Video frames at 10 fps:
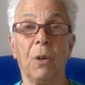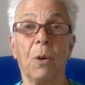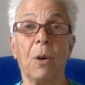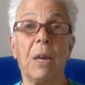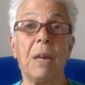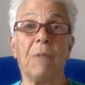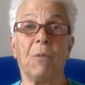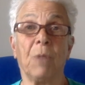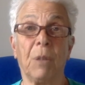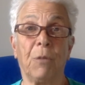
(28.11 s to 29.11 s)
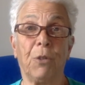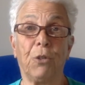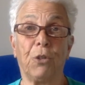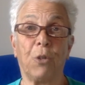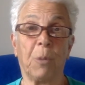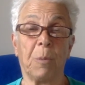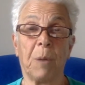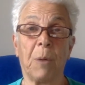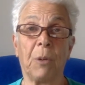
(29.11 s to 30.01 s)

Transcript: or even really future trip about